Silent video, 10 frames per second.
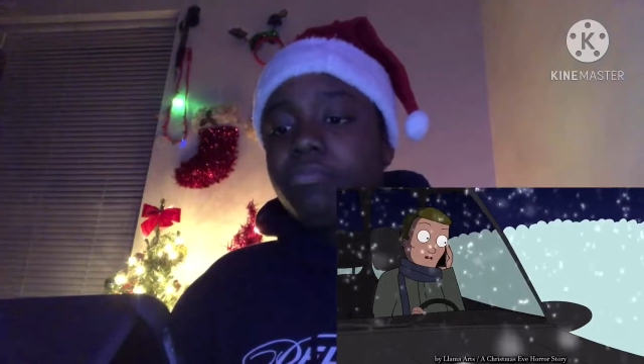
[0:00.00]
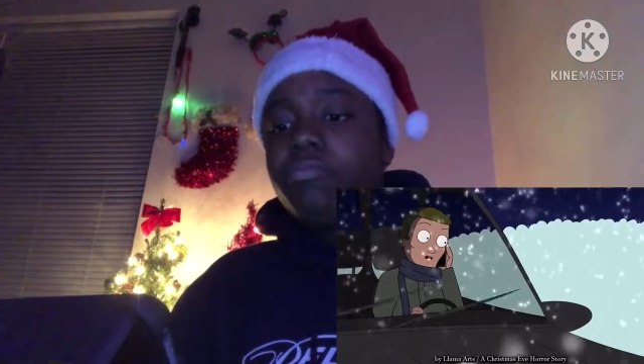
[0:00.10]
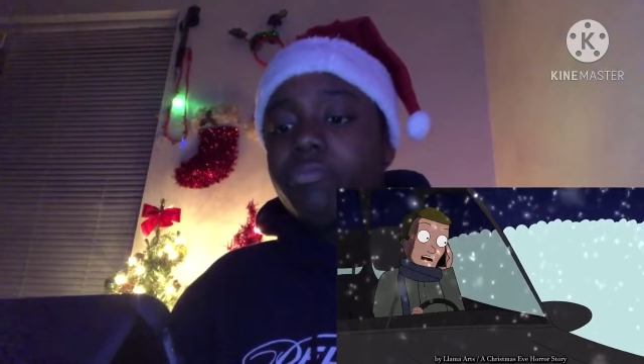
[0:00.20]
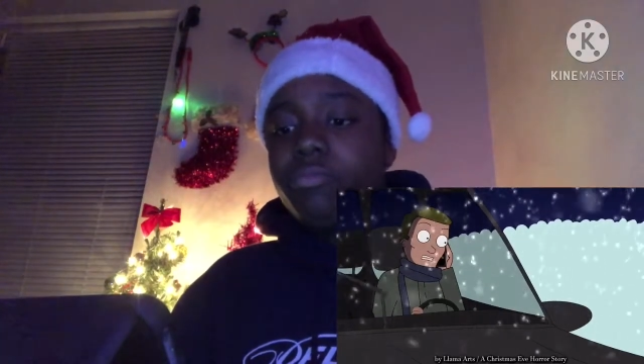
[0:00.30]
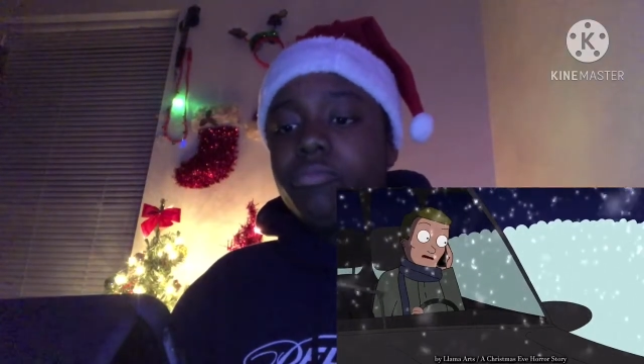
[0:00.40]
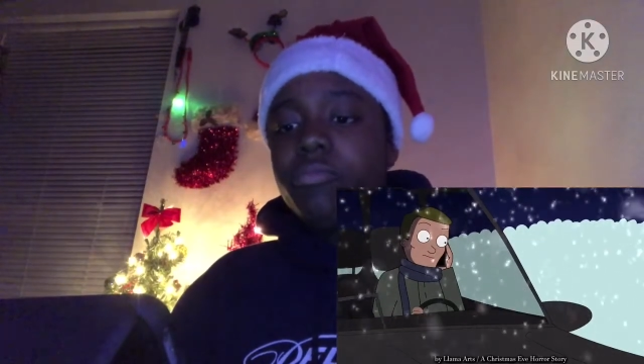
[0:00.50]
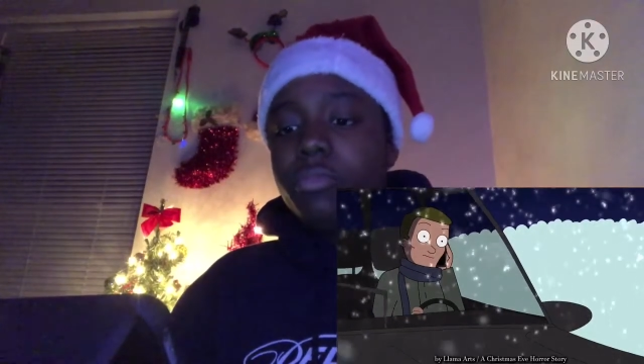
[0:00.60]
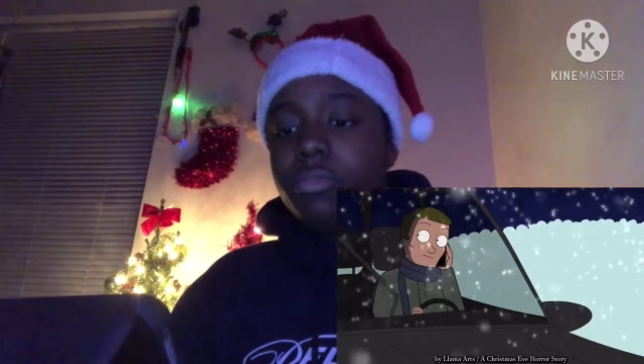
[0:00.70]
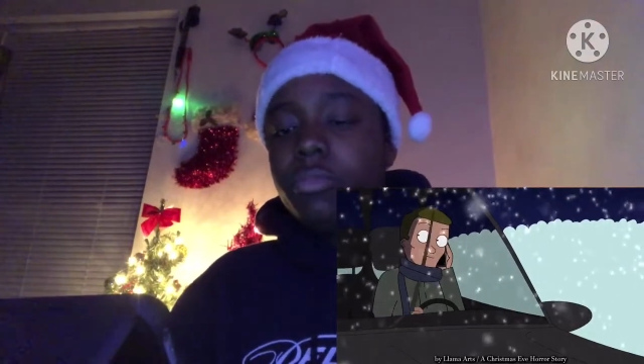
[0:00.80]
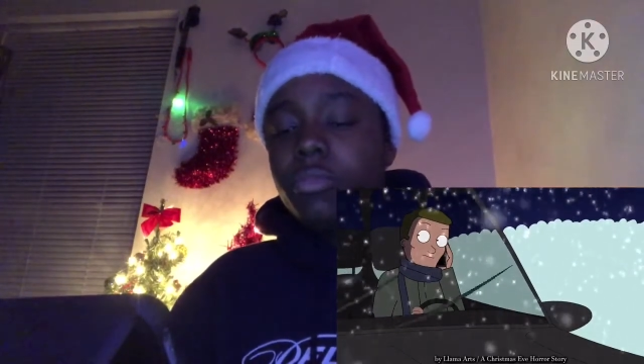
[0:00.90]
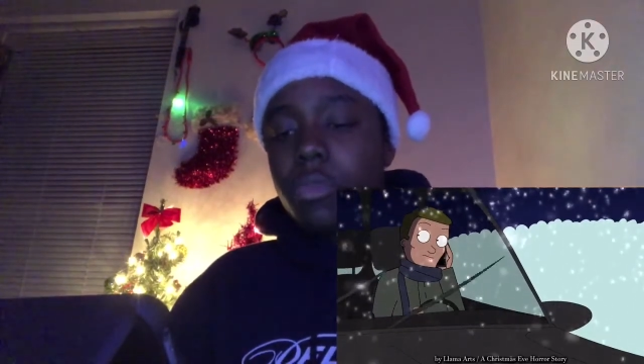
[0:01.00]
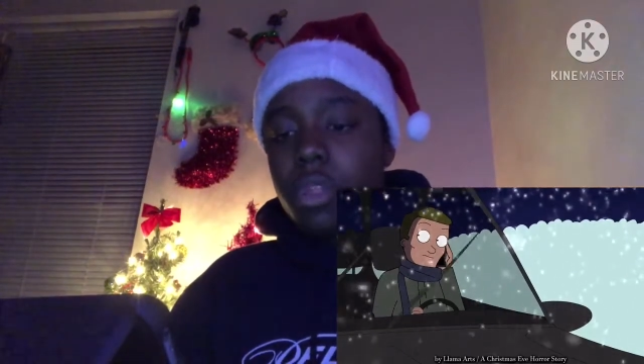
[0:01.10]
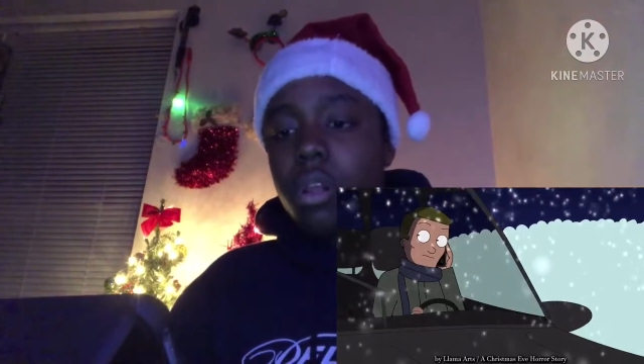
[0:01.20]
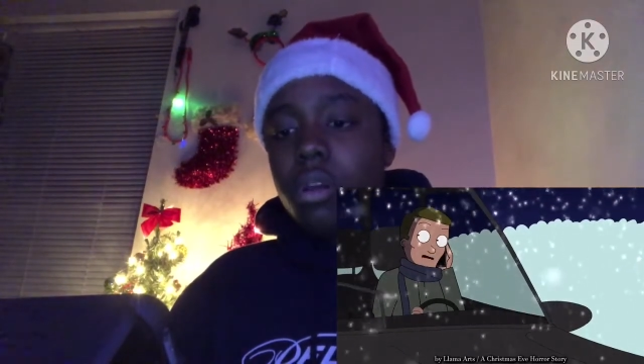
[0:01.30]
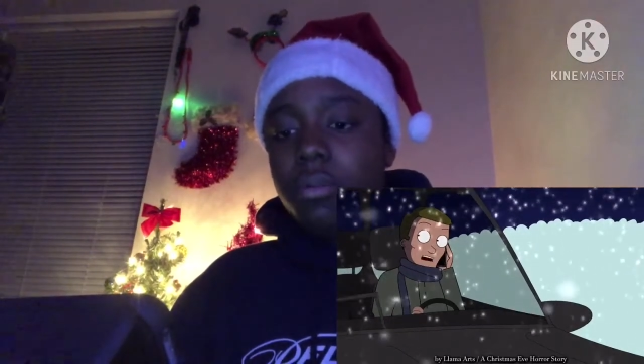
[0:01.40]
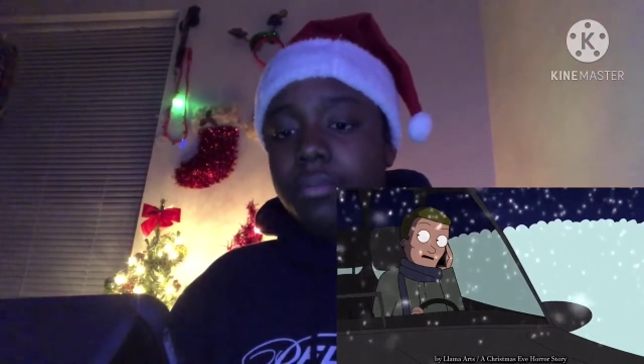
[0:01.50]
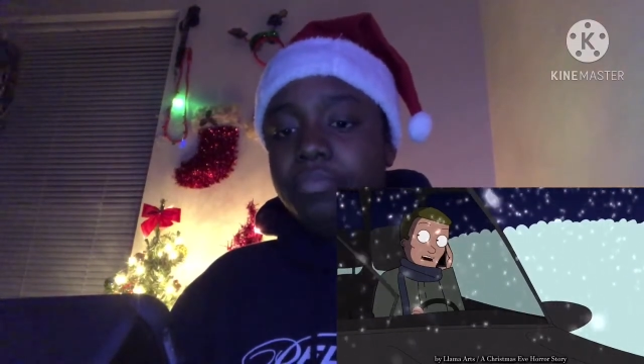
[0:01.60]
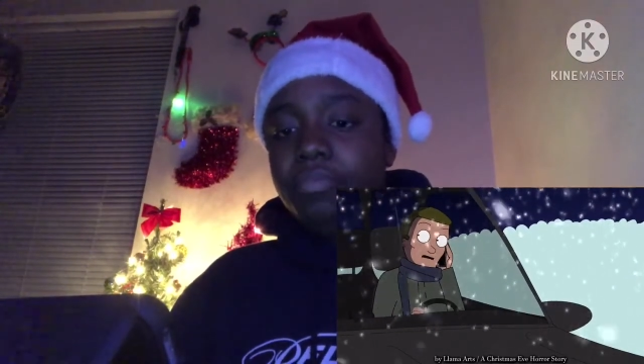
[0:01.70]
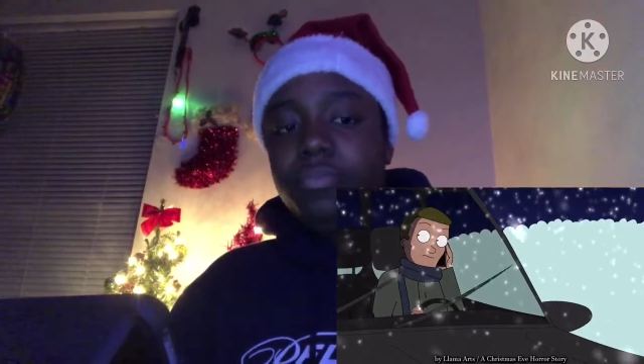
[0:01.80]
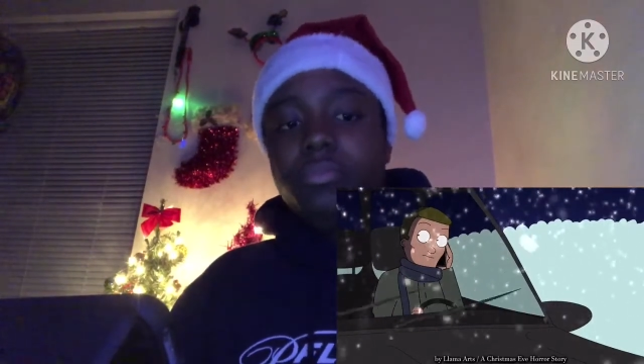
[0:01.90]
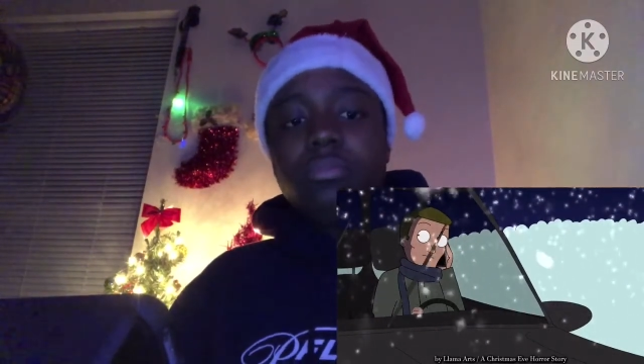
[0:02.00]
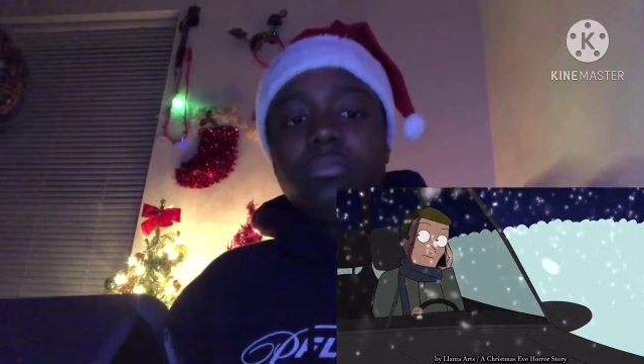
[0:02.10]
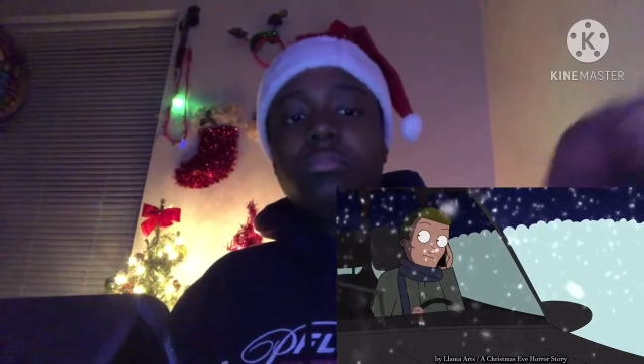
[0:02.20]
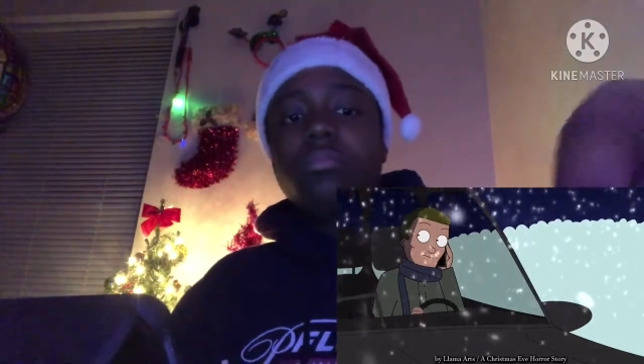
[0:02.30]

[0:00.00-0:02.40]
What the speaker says: I came back in 10 minutes to find blue and